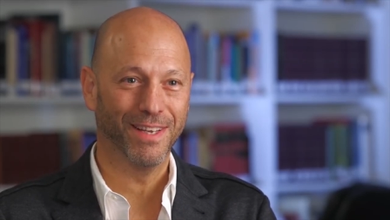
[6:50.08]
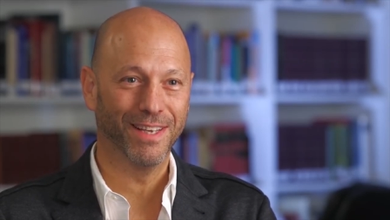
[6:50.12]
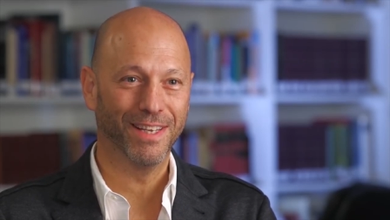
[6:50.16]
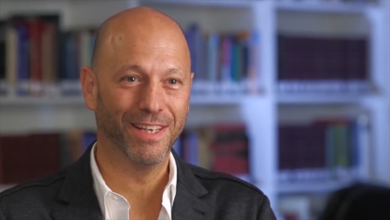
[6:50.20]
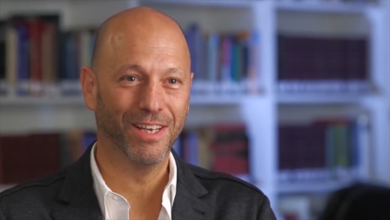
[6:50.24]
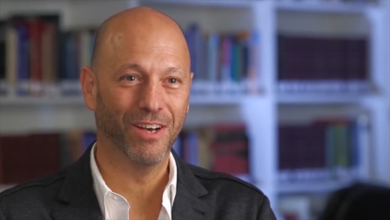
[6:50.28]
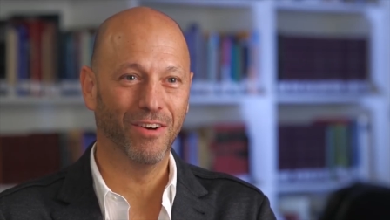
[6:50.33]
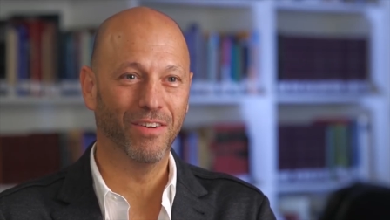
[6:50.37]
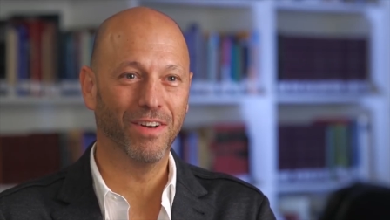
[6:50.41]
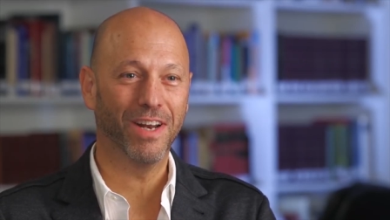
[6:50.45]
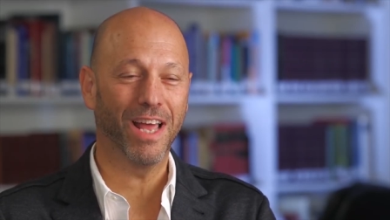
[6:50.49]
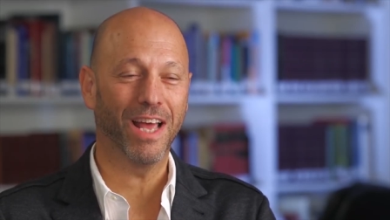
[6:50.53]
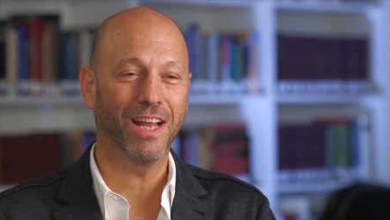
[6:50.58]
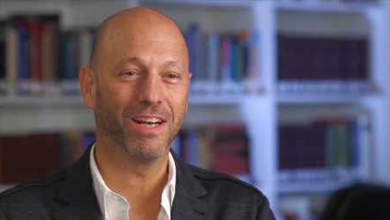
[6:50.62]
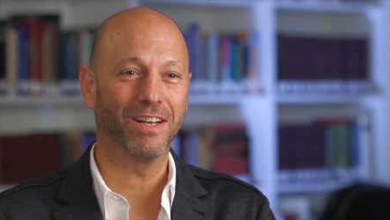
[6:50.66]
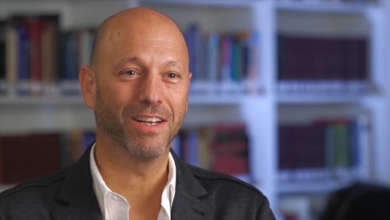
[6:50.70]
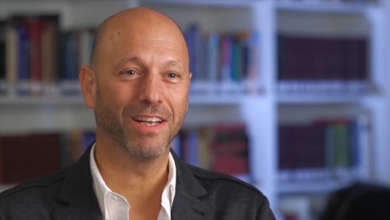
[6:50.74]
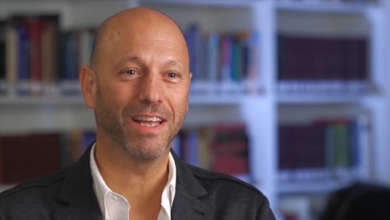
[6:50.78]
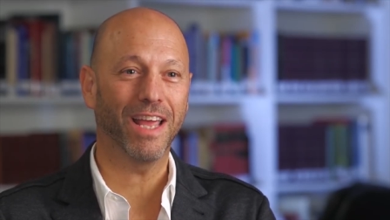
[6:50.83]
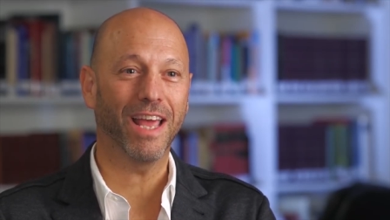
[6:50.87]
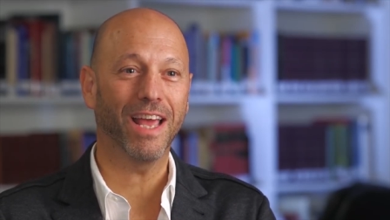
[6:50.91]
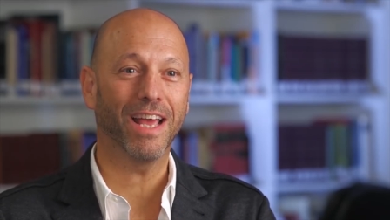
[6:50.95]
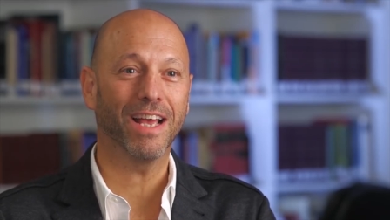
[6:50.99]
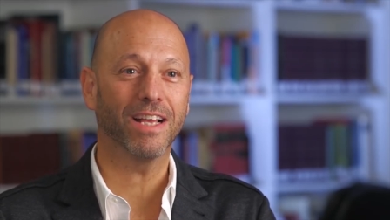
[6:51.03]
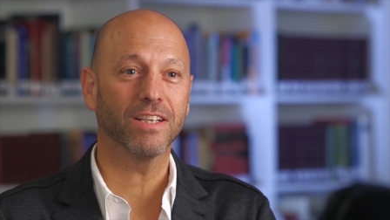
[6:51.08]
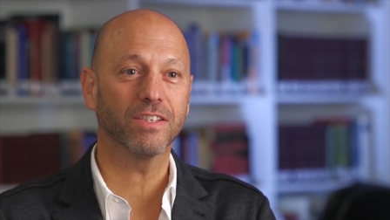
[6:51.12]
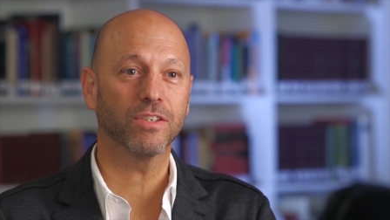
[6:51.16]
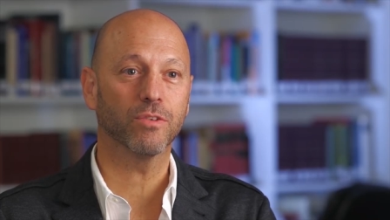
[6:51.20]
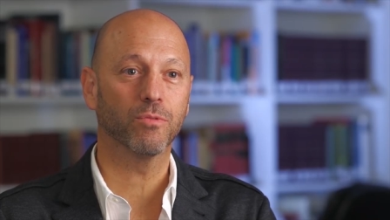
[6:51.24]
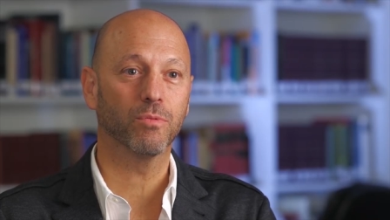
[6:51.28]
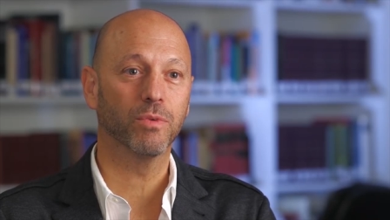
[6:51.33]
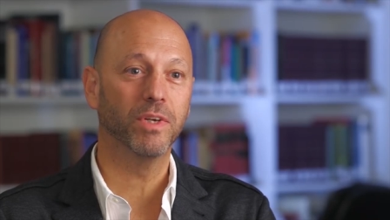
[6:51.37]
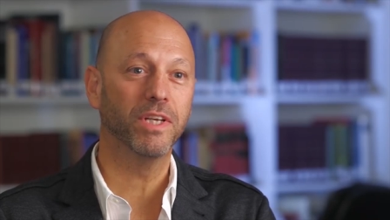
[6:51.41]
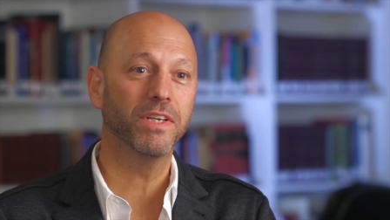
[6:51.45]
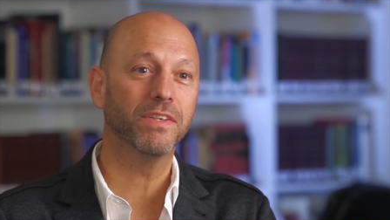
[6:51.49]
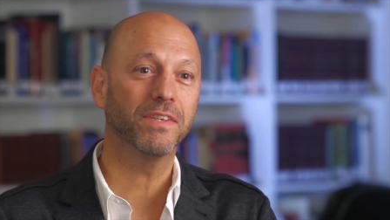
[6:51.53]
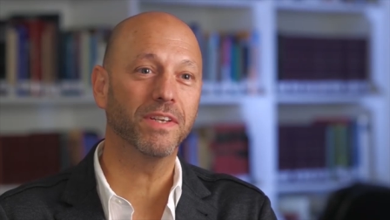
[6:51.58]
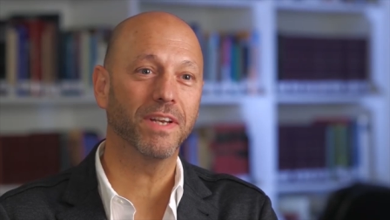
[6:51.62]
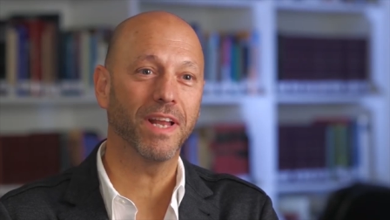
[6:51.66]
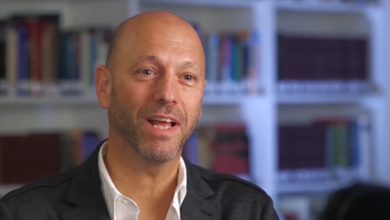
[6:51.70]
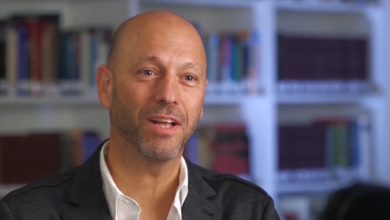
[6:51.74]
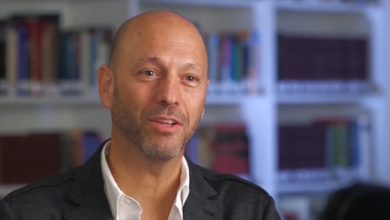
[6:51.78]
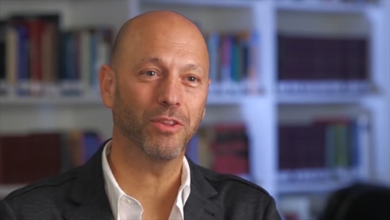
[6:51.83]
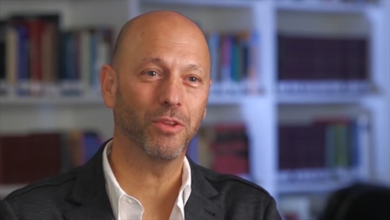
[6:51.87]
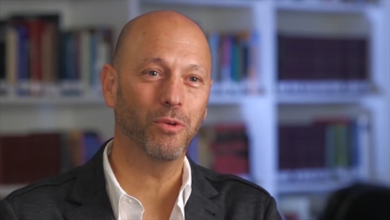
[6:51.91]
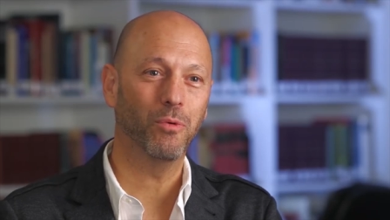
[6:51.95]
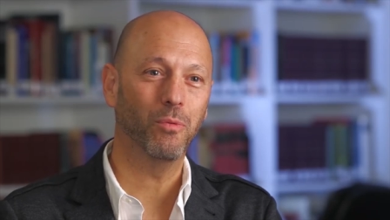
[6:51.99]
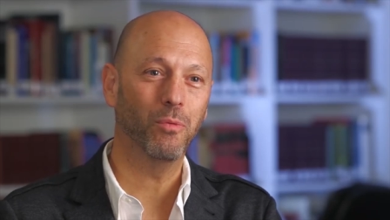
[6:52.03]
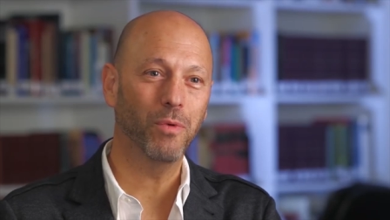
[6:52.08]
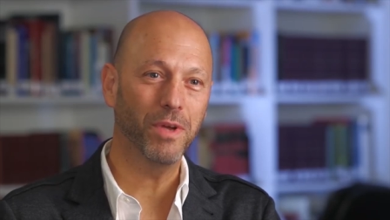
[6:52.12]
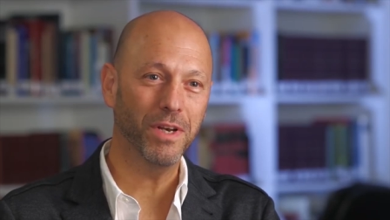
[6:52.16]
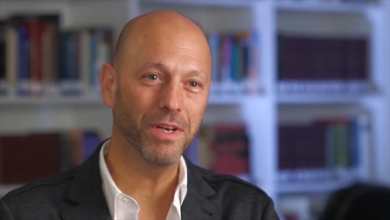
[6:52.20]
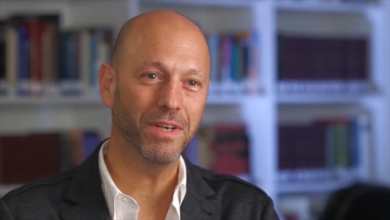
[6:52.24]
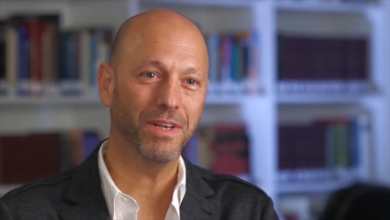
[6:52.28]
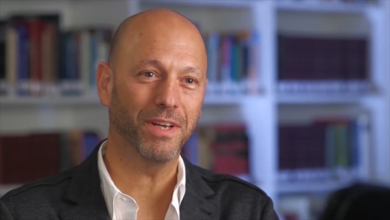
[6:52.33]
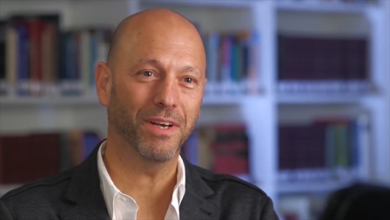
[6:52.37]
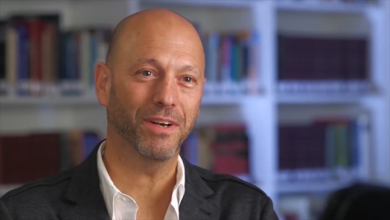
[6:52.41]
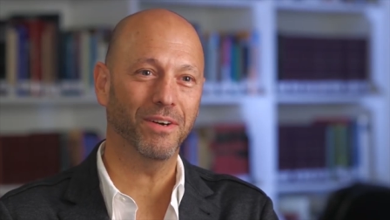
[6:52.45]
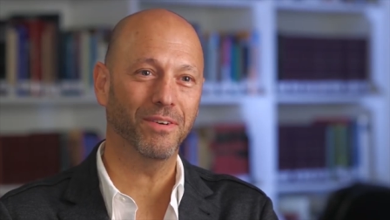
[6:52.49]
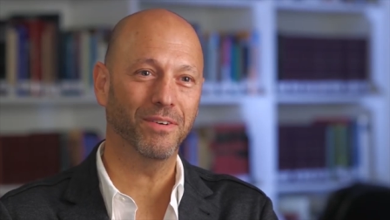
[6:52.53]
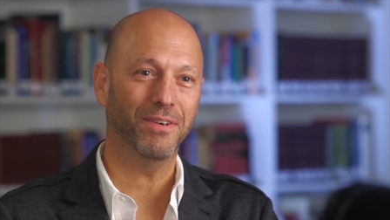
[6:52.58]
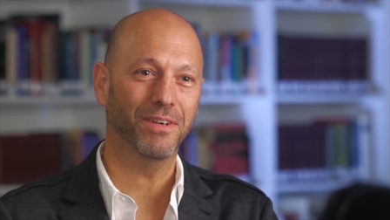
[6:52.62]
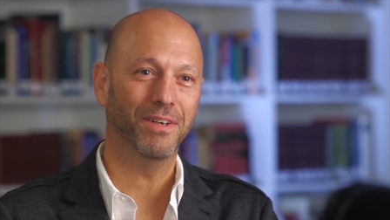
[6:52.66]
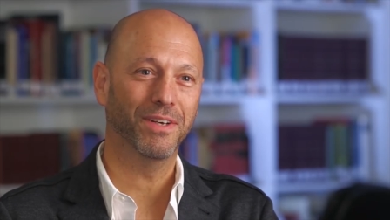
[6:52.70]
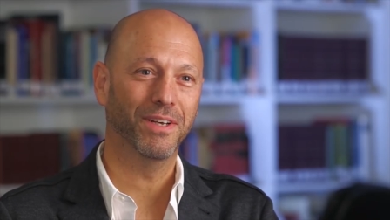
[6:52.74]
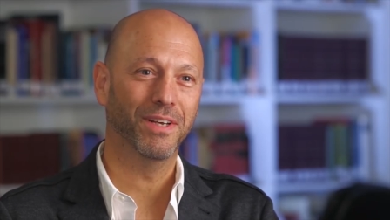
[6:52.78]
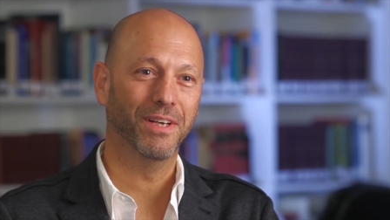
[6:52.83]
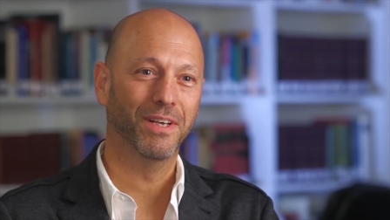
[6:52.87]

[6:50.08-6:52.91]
you know, and had to cast reason out the window.